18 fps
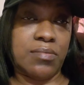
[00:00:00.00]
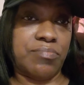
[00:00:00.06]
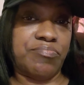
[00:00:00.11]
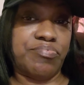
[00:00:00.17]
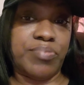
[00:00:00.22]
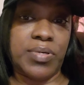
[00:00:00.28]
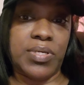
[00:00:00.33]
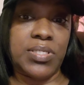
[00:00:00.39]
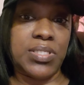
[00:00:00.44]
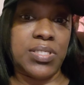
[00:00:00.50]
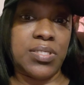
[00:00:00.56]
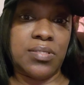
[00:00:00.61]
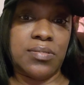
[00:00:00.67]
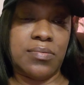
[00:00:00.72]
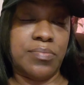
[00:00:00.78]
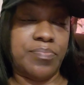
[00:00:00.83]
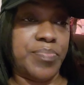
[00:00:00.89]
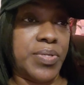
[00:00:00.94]
piece it
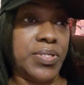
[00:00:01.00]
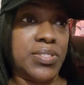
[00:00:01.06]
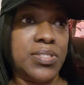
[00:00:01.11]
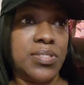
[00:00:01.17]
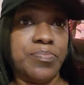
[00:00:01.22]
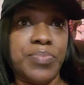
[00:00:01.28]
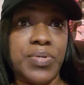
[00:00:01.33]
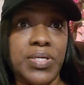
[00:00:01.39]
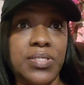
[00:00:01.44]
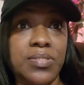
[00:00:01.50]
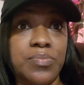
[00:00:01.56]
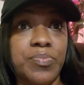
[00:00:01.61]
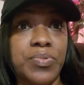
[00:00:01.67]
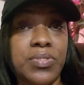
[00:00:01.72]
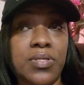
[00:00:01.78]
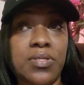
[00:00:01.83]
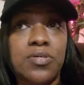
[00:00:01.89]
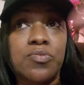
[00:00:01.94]
piece put
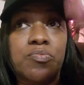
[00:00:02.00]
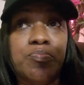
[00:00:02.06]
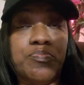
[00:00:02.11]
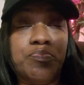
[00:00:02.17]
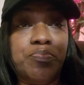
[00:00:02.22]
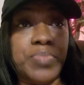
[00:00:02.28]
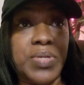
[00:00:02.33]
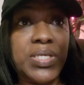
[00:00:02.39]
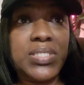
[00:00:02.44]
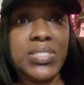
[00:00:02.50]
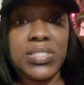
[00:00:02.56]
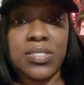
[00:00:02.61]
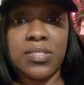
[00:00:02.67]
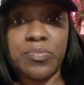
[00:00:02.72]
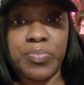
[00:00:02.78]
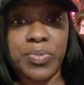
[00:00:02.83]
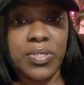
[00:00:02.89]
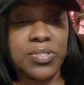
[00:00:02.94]
the little pieces of the
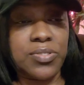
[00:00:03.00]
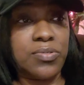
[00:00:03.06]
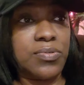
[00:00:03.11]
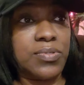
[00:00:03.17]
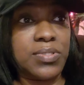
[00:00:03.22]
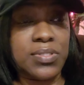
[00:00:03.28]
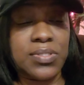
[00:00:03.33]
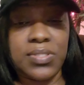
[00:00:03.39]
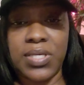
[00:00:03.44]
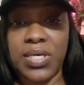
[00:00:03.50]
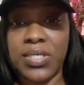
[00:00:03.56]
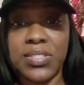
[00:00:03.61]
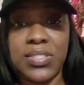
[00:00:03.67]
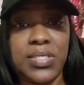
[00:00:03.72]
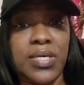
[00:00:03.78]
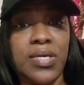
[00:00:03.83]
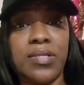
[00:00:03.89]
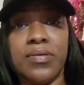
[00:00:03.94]
puzzle and things
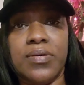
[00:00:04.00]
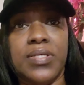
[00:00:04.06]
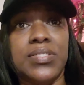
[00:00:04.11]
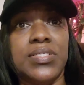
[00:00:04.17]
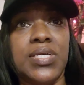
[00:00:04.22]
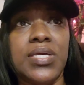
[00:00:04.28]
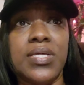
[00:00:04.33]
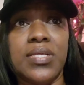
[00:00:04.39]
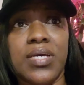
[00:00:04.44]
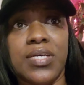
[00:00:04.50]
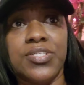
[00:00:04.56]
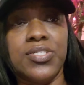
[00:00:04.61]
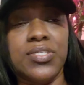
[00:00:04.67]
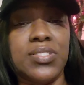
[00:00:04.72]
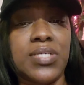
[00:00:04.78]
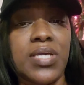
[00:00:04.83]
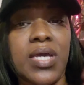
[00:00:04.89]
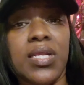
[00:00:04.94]
together. I didn't. I
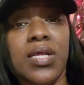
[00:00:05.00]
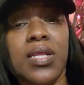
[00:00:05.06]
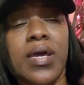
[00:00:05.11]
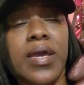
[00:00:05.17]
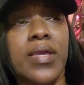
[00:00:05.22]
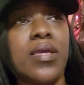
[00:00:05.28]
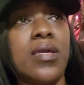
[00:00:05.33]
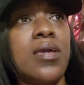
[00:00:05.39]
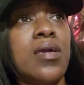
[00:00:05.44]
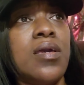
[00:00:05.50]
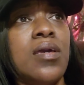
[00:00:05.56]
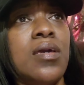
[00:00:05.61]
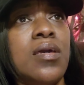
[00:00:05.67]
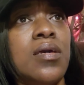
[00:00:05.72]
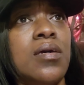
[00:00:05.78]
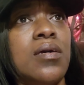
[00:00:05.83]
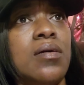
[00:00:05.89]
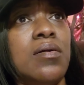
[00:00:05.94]
just kind of like
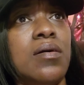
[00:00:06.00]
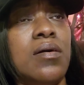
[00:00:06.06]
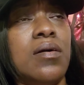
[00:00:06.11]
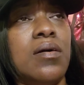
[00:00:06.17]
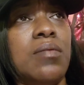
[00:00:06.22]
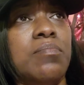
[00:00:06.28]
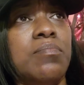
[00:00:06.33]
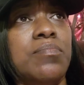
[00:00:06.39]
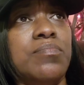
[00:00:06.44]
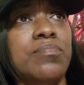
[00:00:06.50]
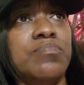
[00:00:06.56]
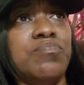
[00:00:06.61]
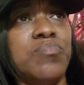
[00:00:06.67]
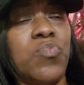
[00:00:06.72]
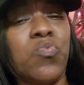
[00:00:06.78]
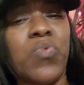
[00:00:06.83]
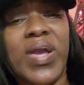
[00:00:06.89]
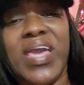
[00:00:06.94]

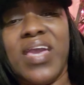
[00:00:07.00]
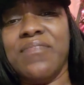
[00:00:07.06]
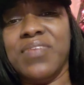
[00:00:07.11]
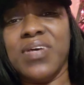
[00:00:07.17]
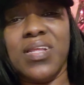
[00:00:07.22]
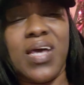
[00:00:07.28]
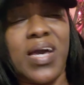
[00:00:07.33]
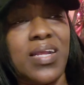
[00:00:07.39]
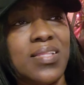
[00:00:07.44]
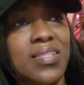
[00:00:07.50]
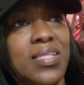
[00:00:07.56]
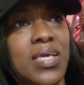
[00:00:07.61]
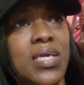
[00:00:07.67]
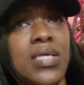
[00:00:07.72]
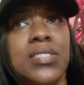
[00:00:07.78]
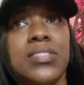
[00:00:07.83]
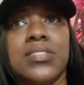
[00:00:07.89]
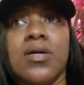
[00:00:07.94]
waved a lot of
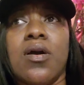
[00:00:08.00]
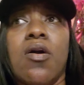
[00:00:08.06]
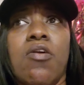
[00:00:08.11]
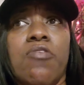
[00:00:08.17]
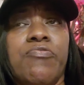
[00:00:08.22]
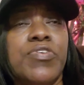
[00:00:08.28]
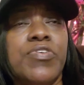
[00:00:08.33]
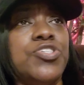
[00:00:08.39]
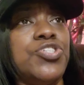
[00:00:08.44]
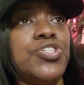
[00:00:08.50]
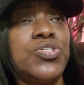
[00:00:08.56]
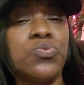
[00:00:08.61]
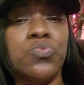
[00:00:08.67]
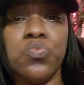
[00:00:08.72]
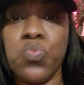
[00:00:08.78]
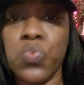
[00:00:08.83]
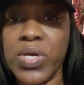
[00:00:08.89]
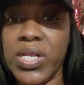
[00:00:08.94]
things off and just
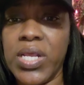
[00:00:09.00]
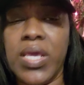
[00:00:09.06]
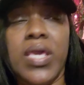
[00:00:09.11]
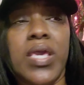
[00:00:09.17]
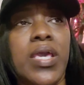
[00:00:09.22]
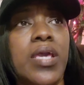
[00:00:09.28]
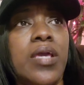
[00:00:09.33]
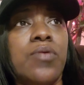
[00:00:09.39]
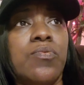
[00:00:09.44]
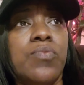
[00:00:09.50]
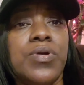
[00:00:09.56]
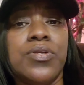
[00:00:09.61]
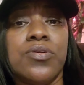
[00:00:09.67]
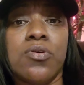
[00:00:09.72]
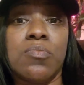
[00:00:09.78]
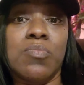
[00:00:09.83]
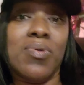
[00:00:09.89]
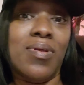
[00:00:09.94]
went ahead with
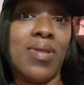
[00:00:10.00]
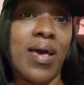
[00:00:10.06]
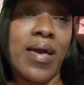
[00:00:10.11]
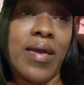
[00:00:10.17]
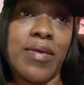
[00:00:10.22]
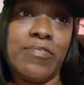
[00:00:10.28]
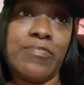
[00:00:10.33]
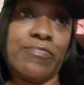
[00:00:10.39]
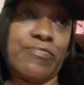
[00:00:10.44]
normal life,